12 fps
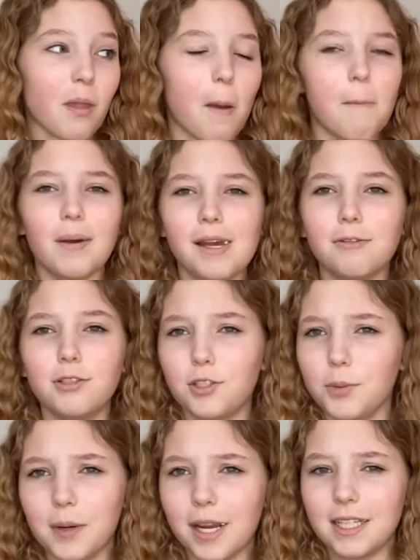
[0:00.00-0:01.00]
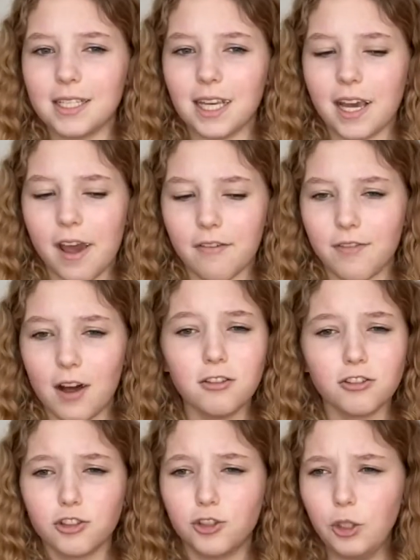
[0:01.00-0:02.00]
But it was super easy. It
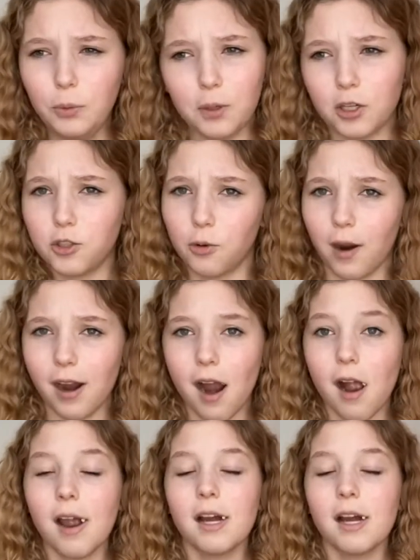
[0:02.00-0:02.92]
felt super short.